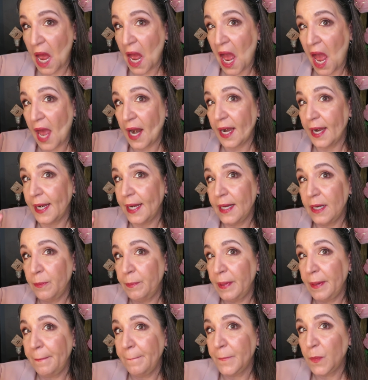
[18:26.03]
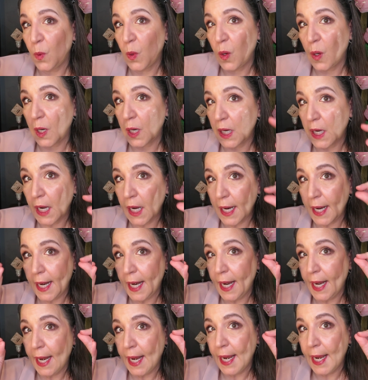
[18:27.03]
Add a little bit more
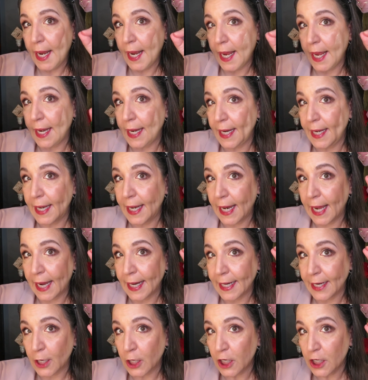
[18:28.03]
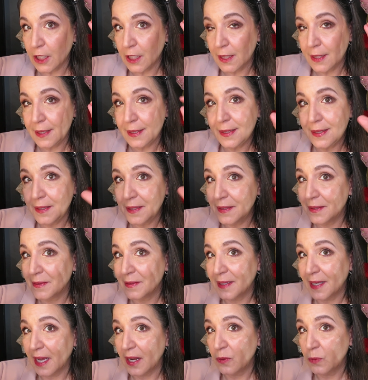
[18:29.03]
and a liner
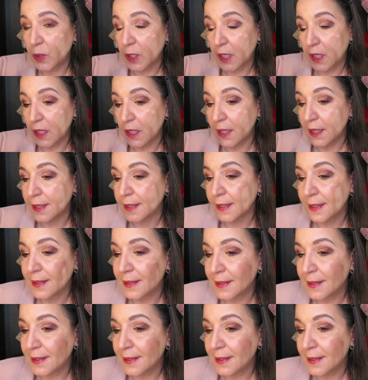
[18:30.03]
and we're good.